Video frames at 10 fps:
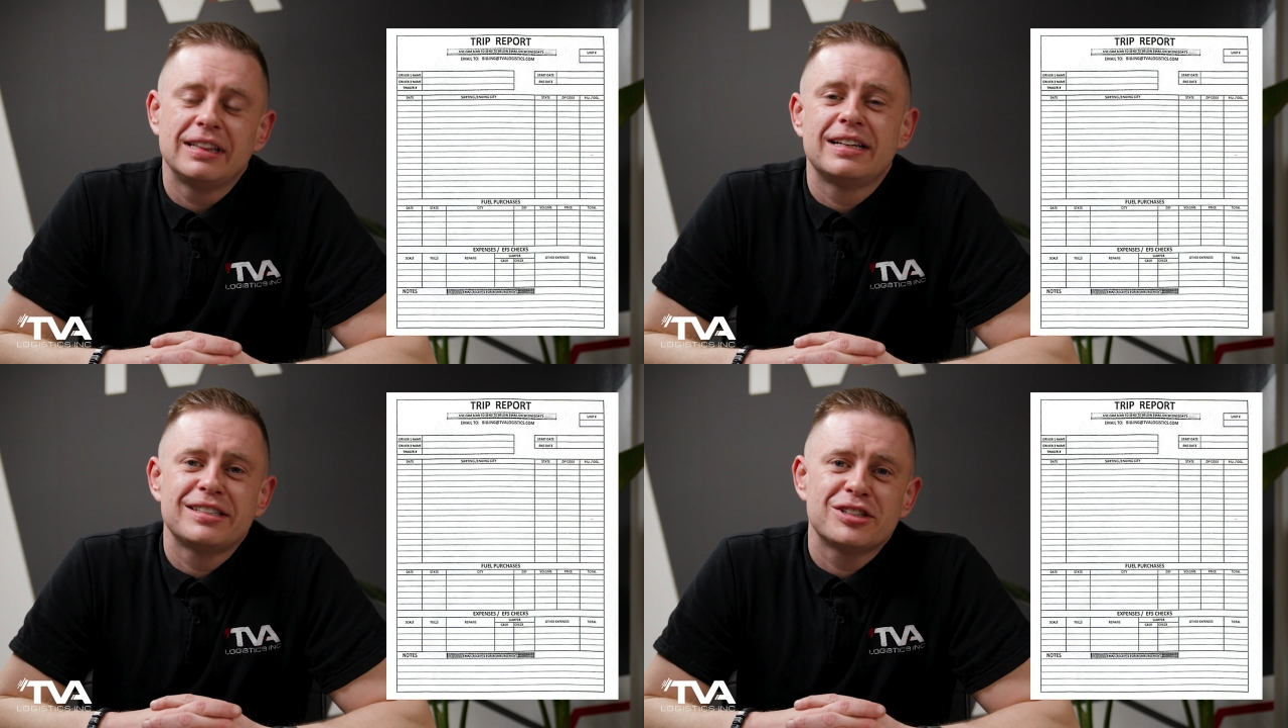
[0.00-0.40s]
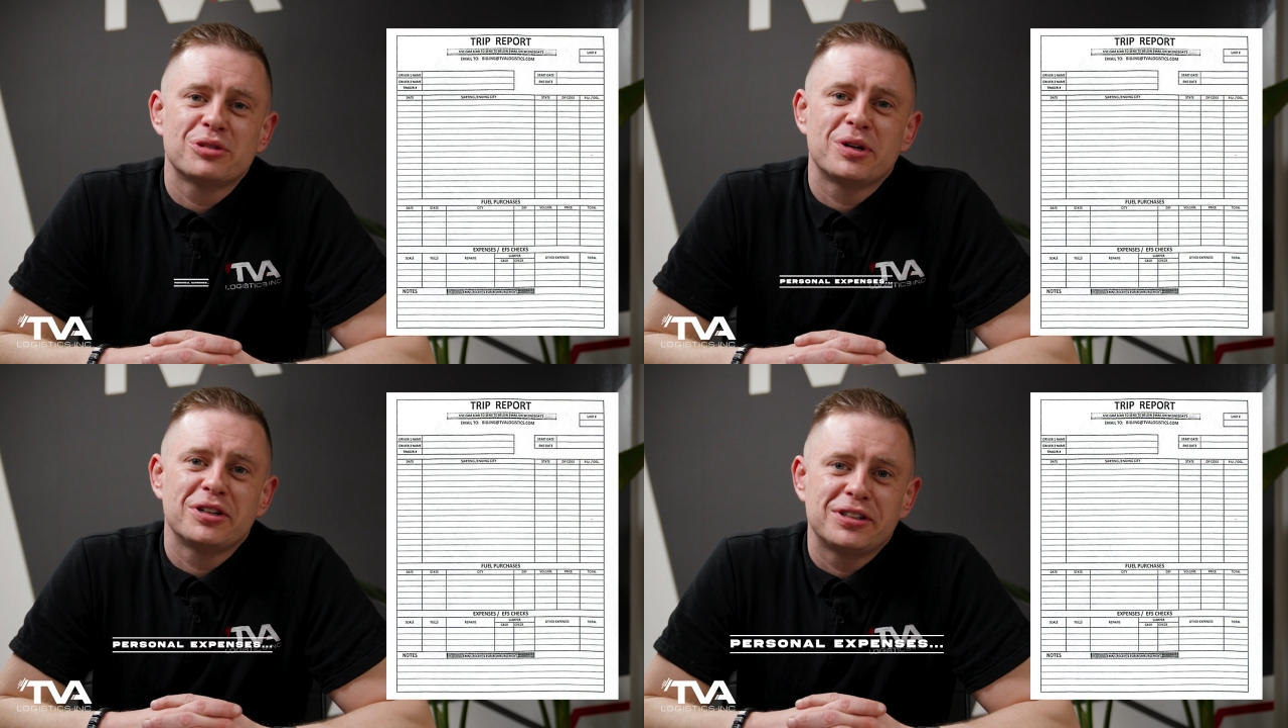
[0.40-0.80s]
this is
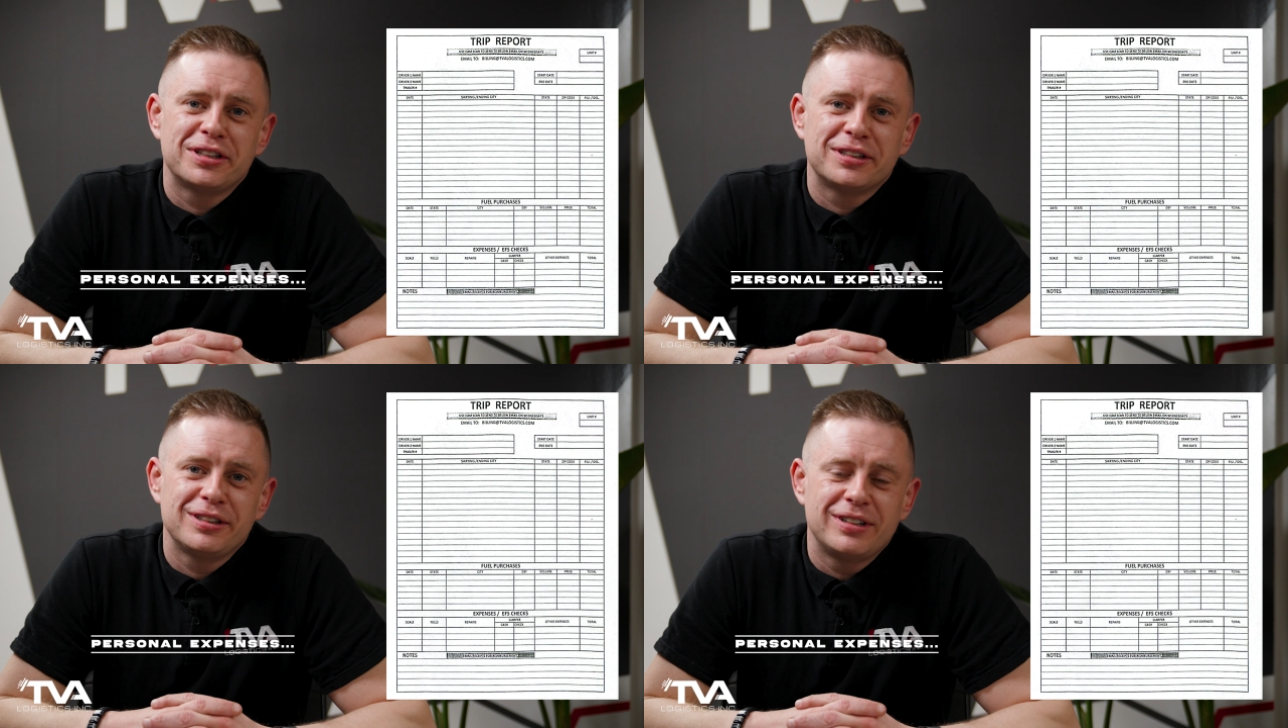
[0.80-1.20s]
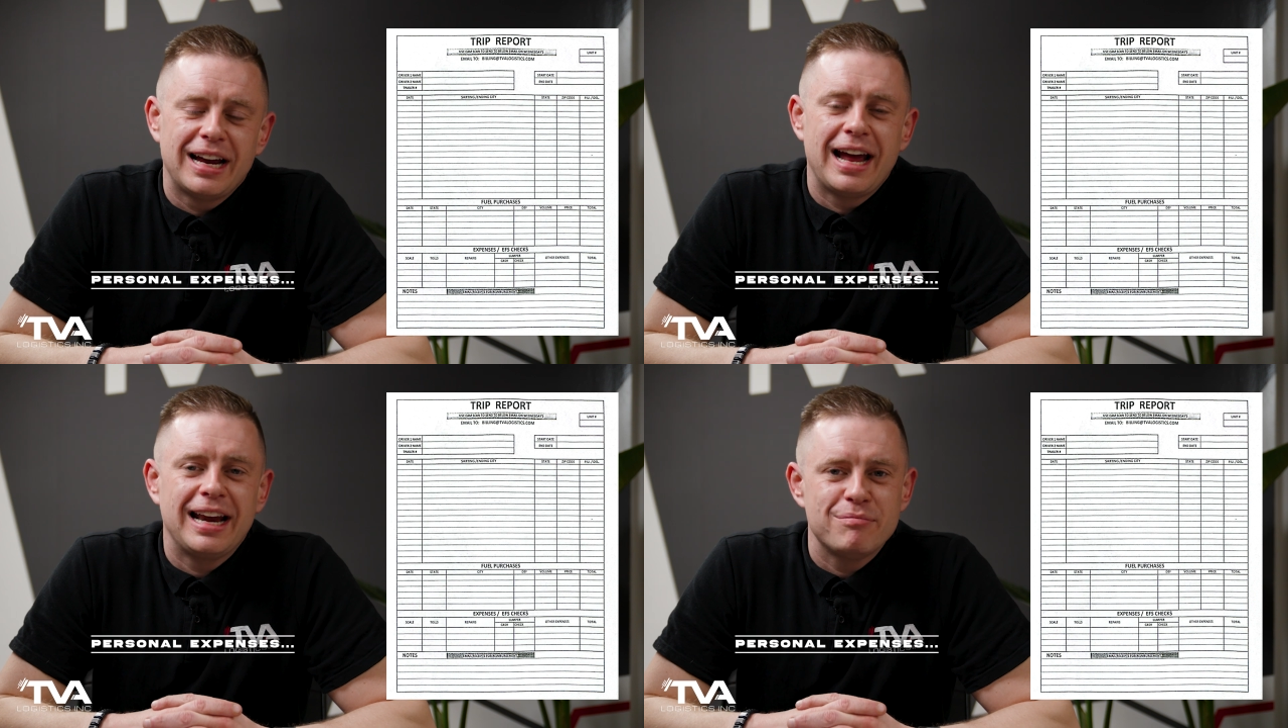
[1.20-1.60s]
where you'll include
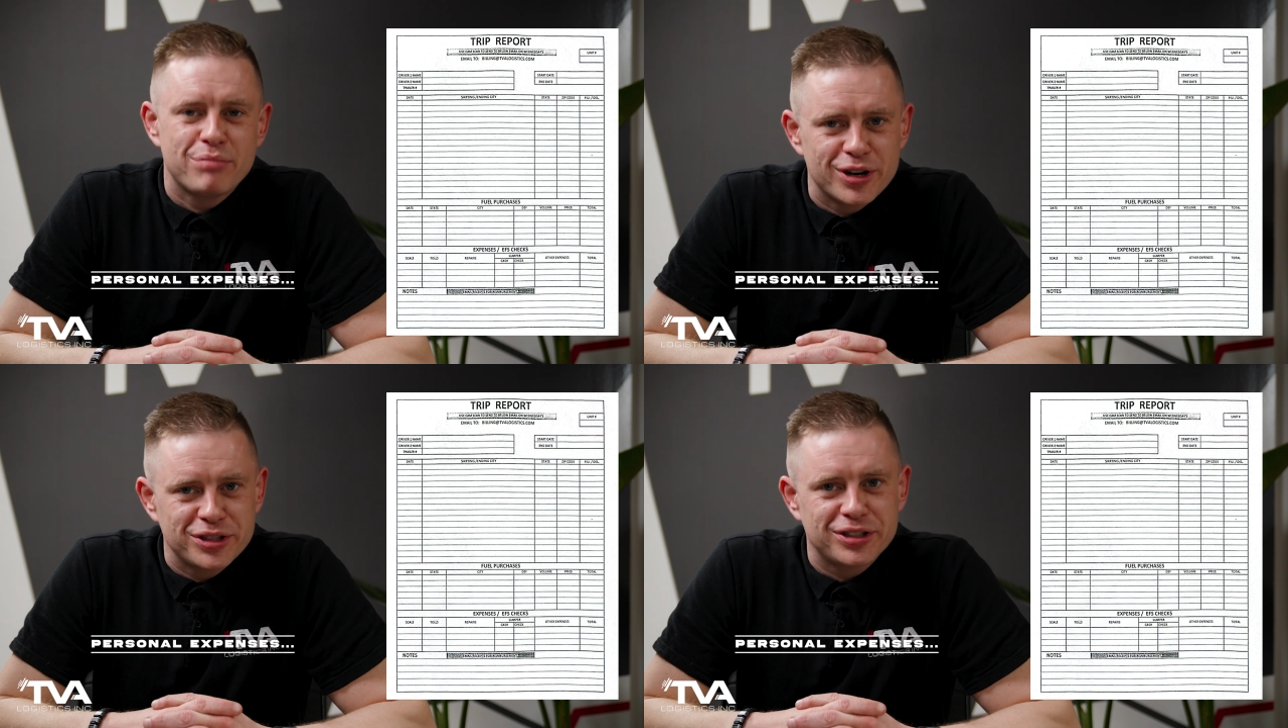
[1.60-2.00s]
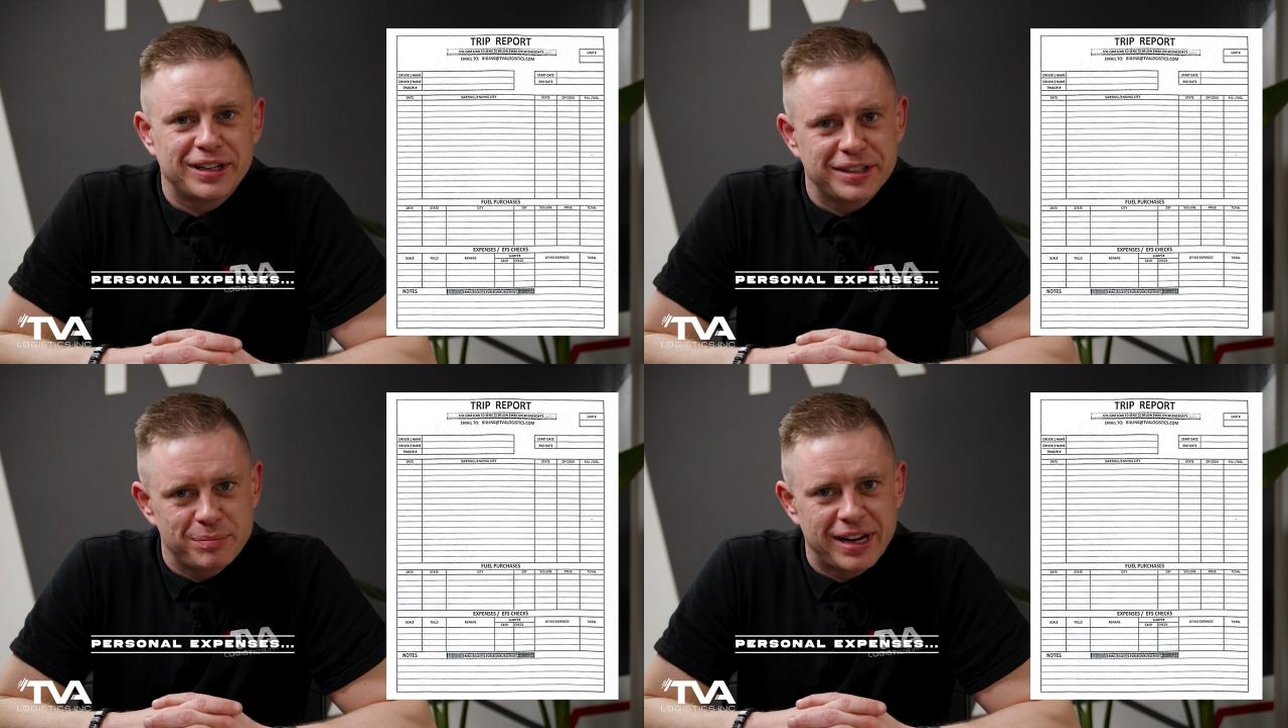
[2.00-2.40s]
any
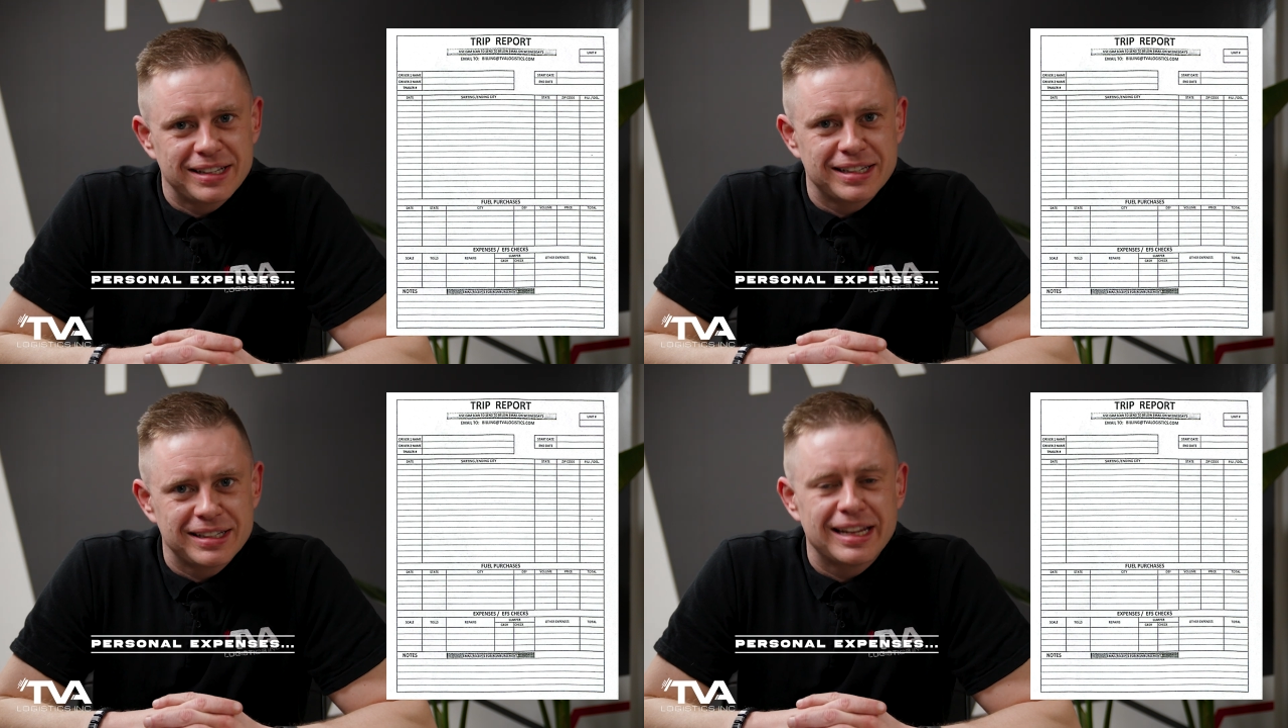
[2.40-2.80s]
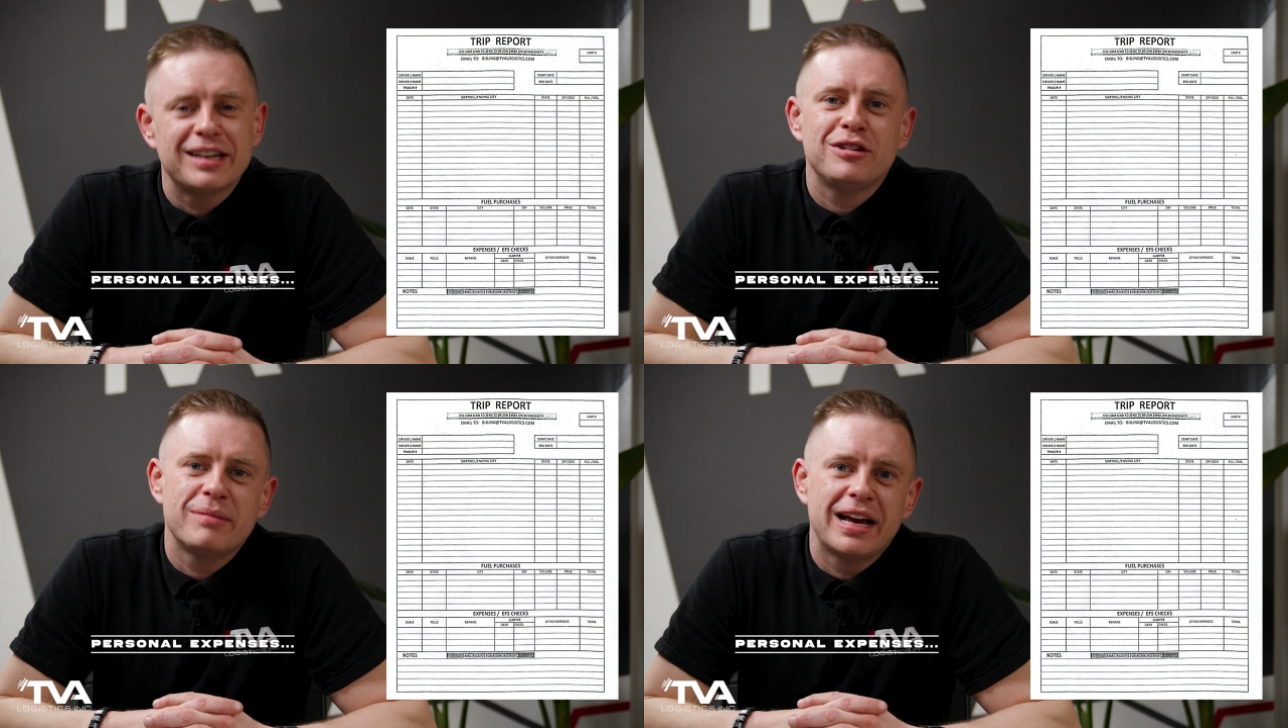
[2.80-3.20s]
personal expenses that
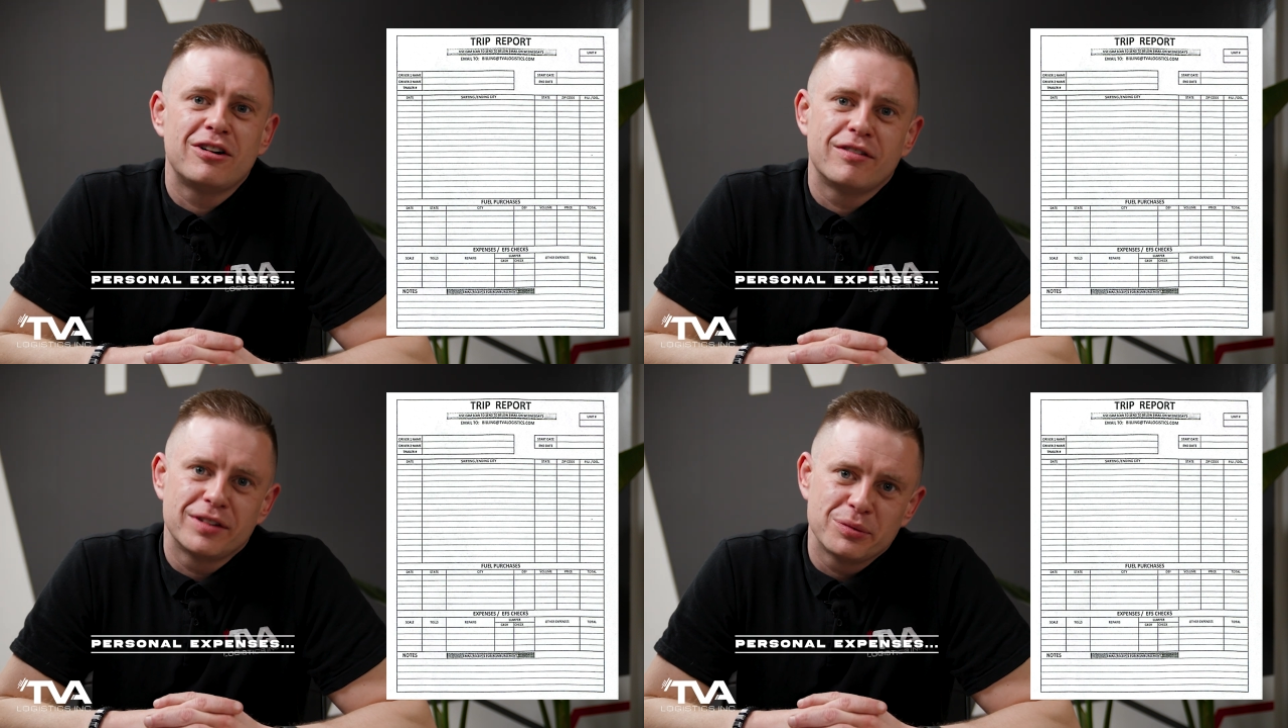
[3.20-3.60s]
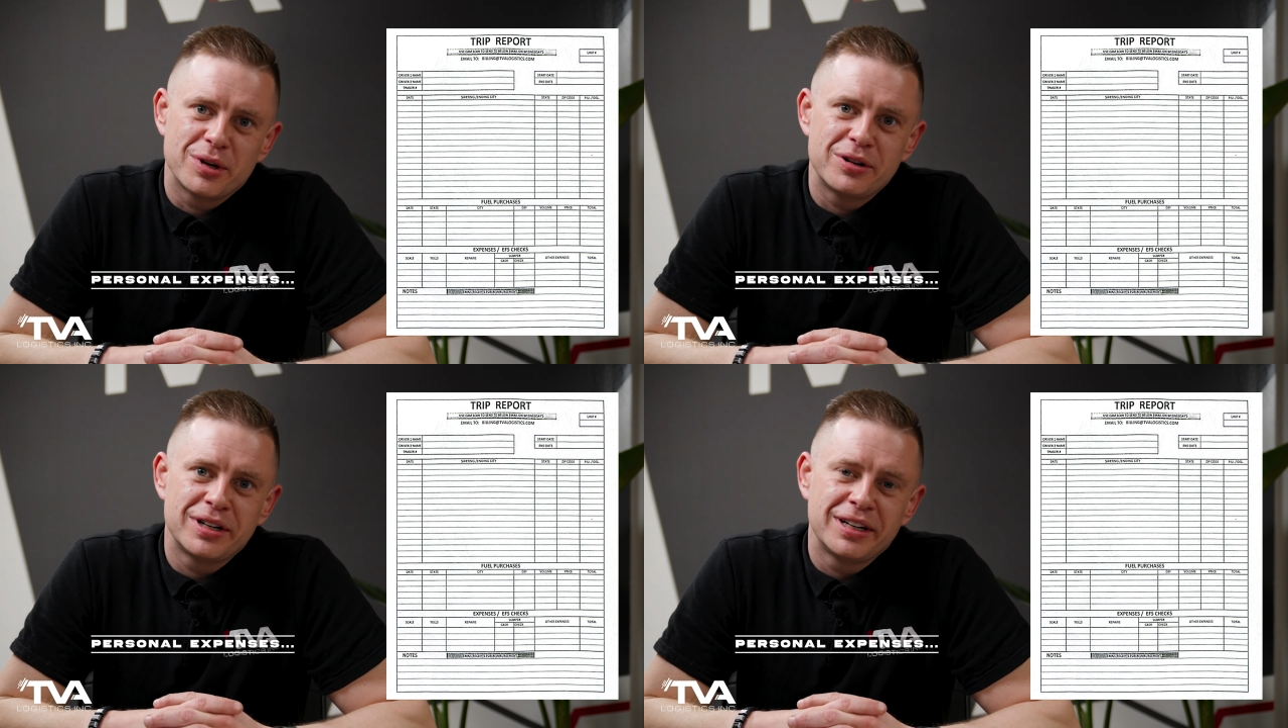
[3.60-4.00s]
you made over the
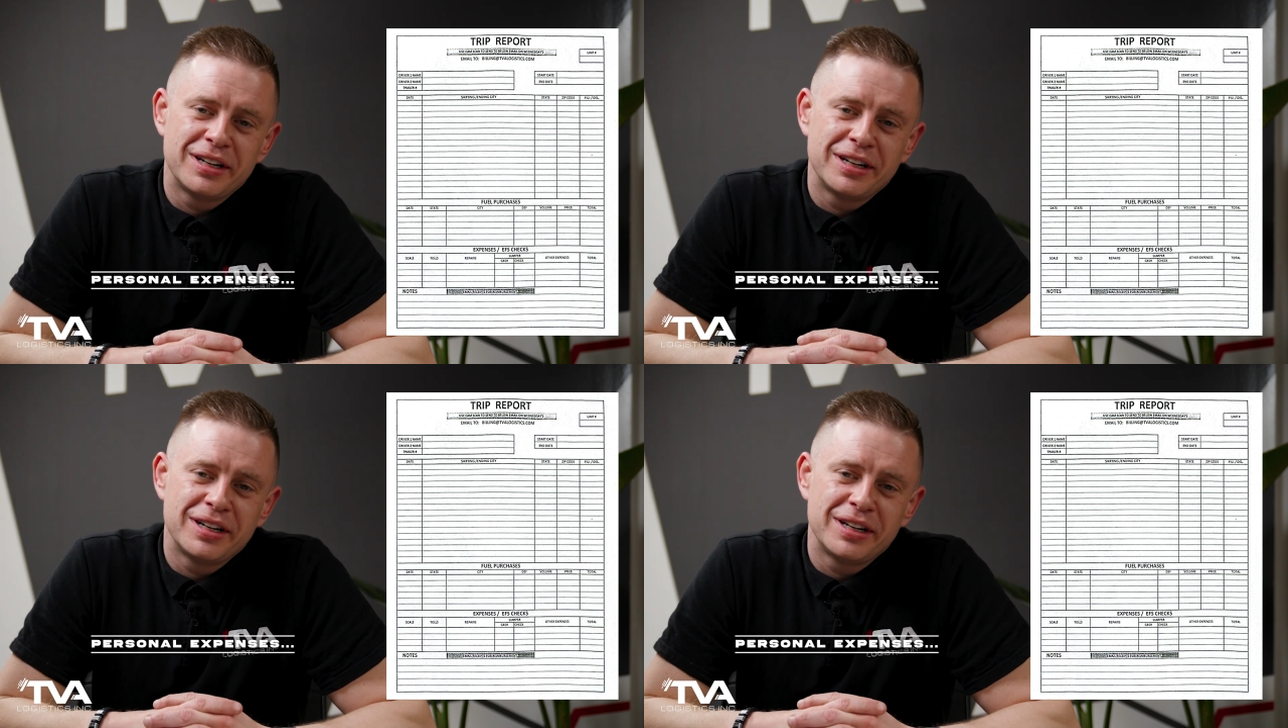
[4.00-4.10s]
road.